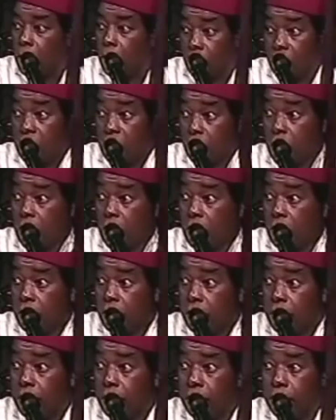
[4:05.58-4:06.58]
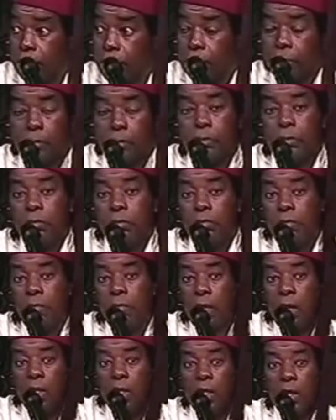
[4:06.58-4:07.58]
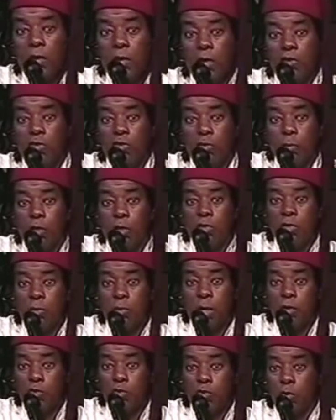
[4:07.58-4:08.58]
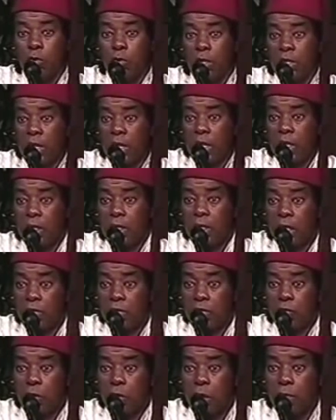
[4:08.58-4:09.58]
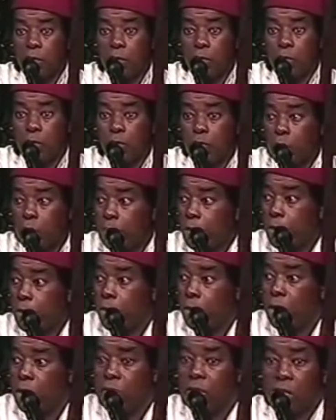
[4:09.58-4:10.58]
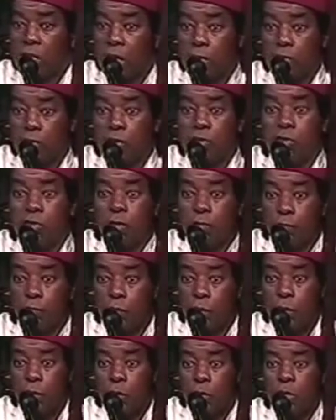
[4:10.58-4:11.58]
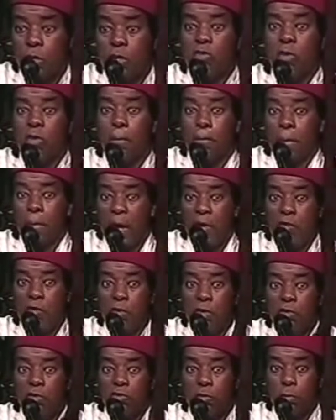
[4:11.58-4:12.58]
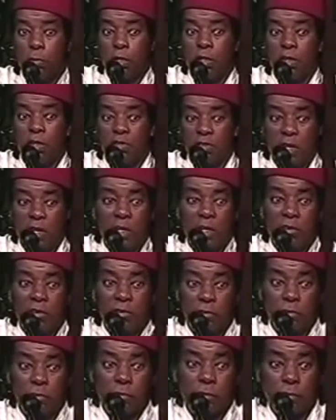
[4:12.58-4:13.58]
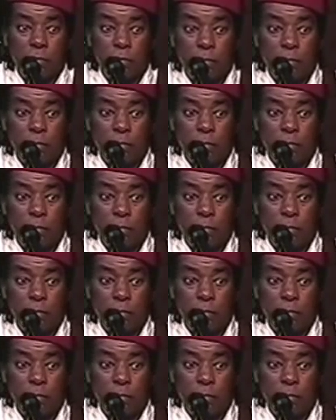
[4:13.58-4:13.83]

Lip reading: That's right. And their instrument to make sure that they get the revenues from you, the energies from you, is the major instrument, is that license.